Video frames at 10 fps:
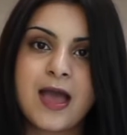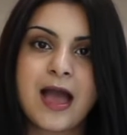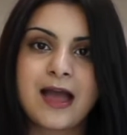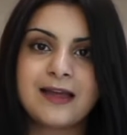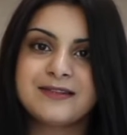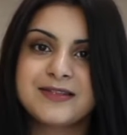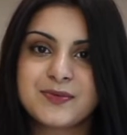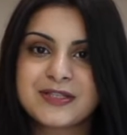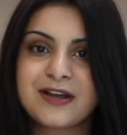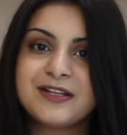And it
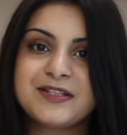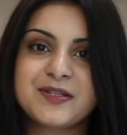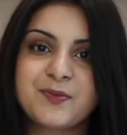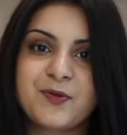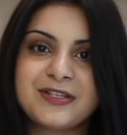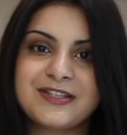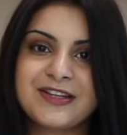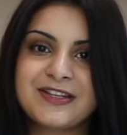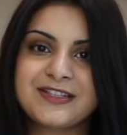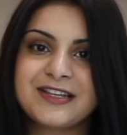was kind of
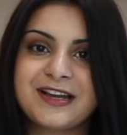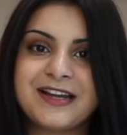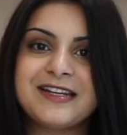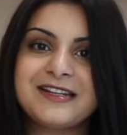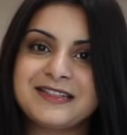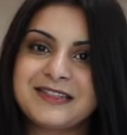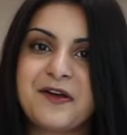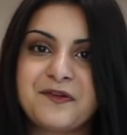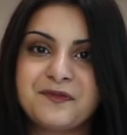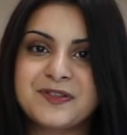disappointing because the guide in
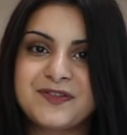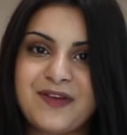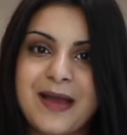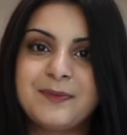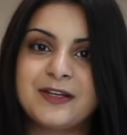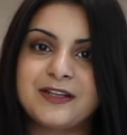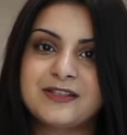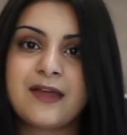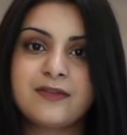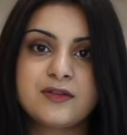itself was
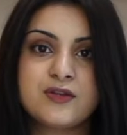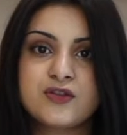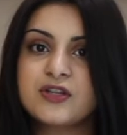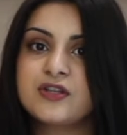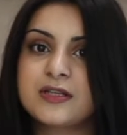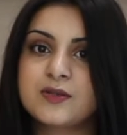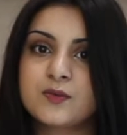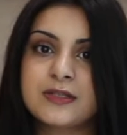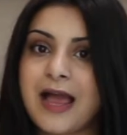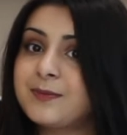fabulous and the nutritionist
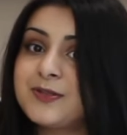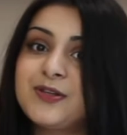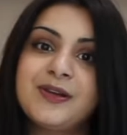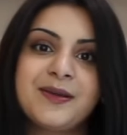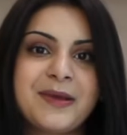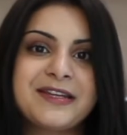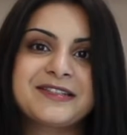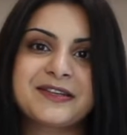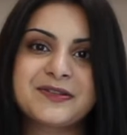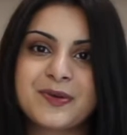was absolutely
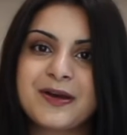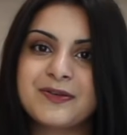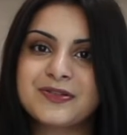amazing as well.